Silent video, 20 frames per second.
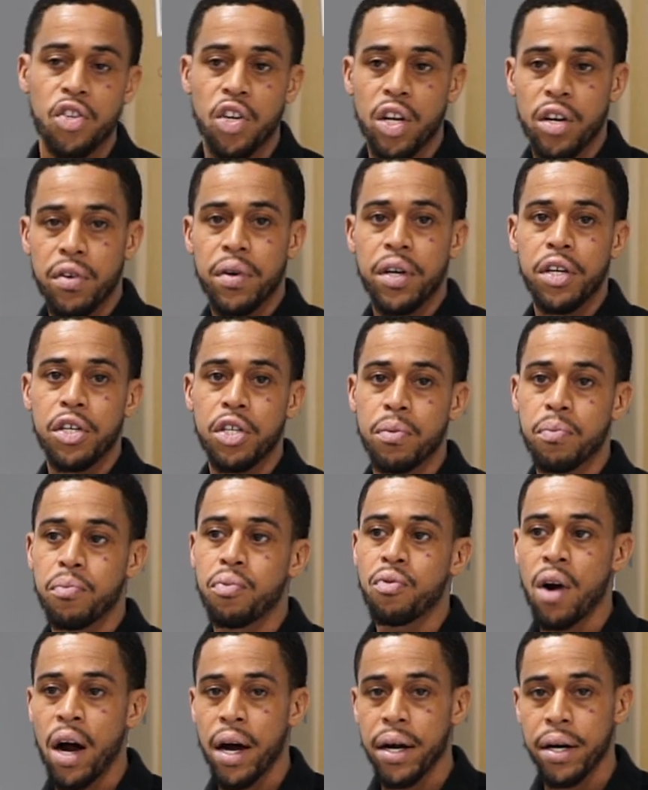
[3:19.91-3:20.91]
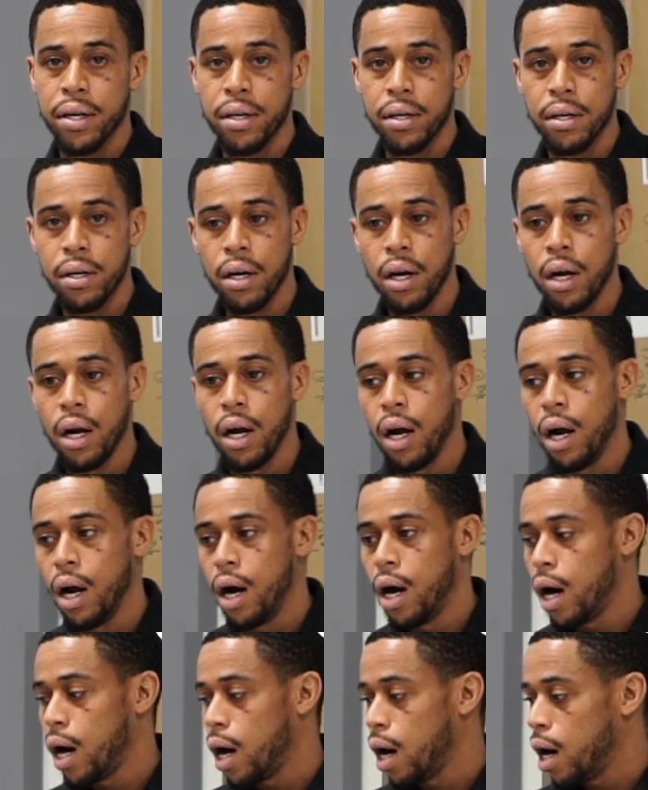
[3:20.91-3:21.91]
the generation prior,
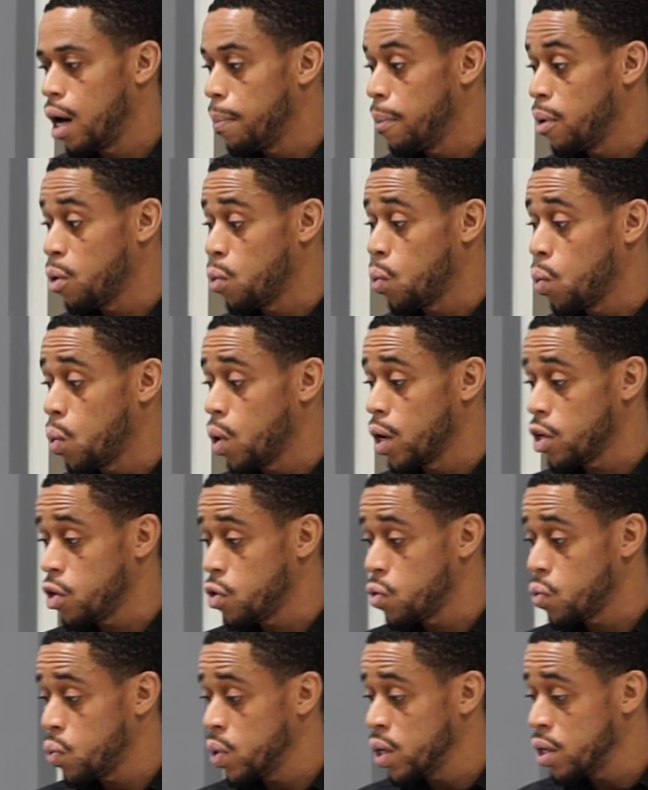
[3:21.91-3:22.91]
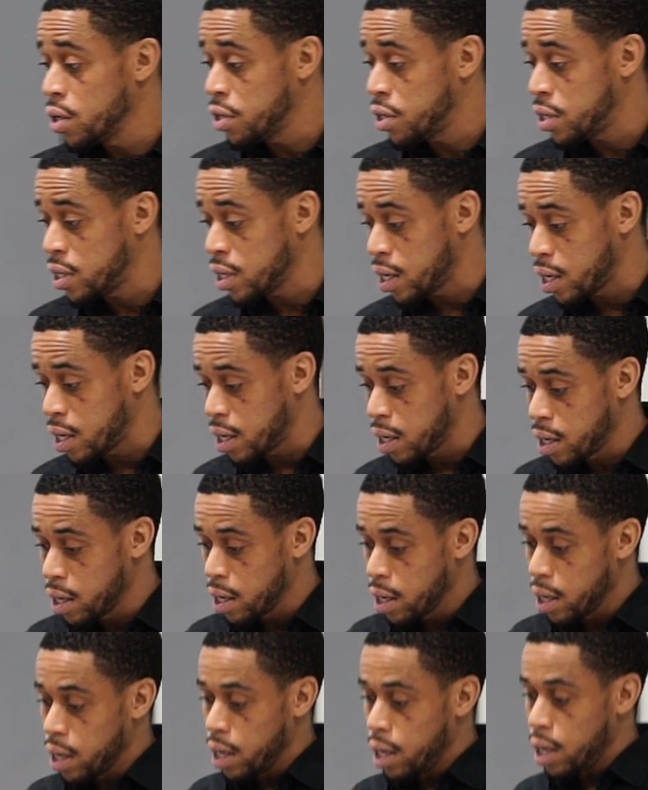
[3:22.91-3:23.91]
uh, but what you will see,
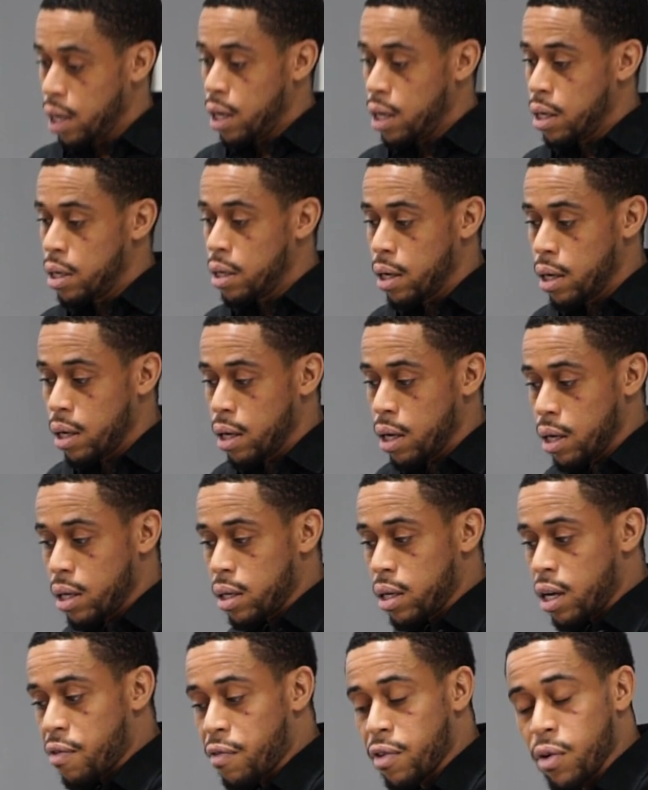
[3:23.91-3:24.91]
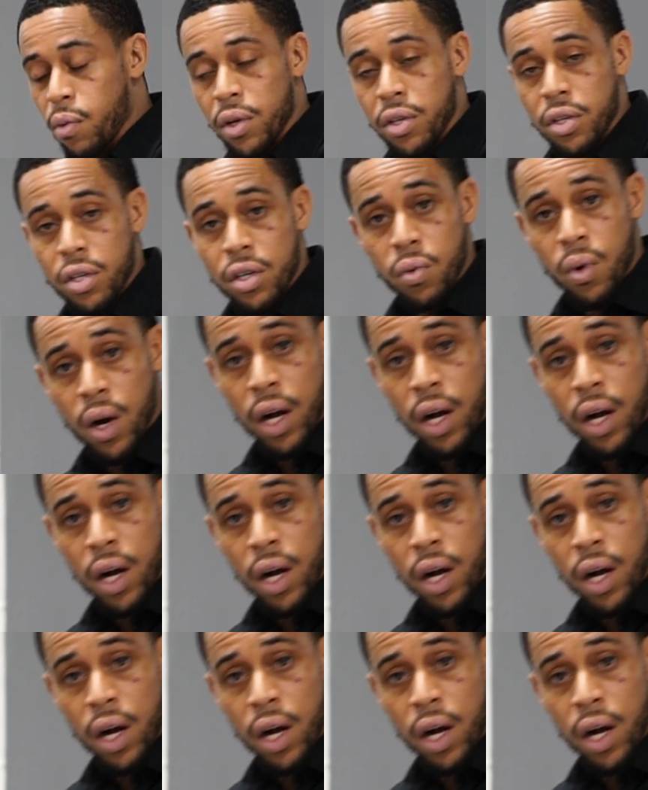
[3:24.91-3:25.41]
every once in a